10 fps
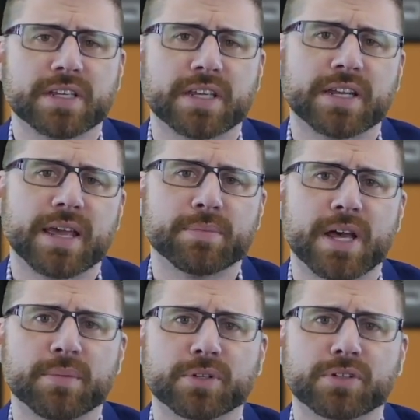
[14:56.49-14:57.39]
and
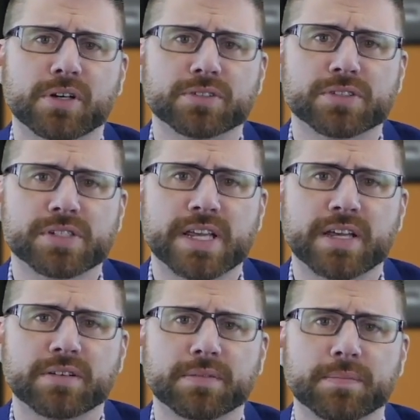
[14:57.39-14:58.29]
abdominal
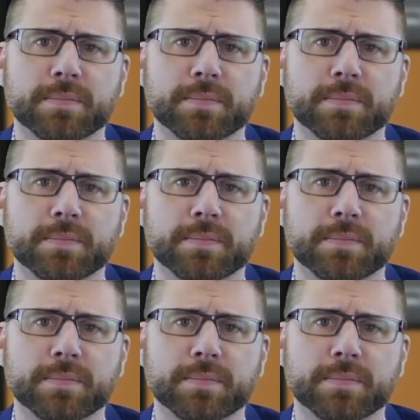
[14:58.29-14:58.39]
ultrasound.